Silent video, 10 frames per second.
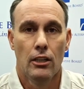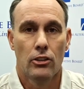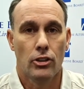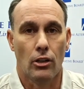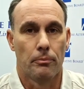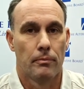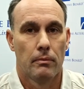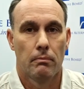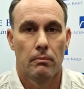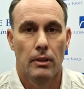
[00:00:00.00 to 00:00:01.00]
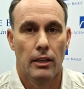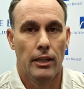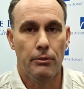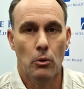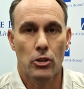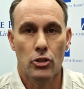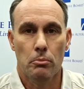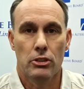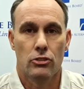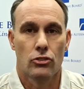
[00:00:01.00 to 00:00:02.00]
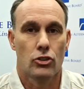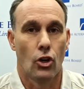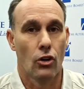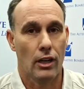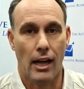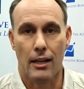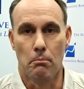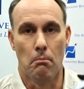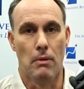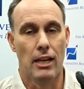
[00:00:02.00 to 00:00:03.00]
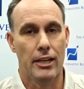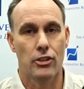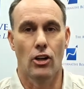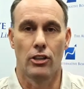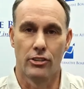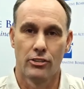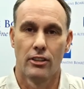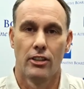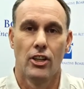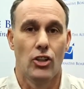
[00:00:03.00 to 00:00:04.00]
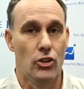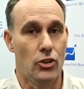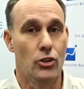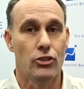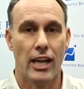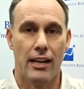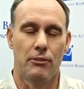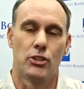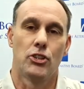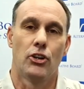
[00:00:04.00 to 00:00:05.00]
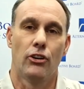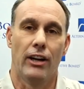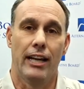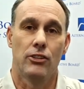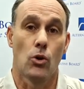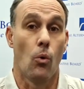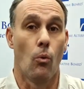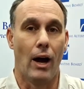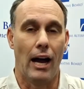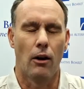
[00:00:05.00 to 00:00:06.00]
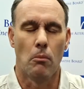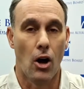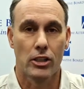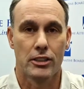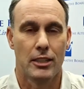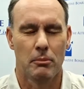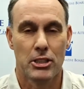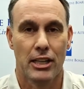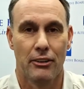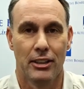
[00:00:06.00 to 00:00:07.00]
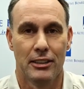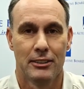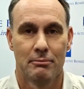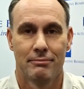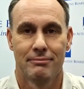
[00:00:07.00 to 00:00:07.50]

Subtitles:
So, if you want your business to look like $1 million, use Canva to create your wow marketing material.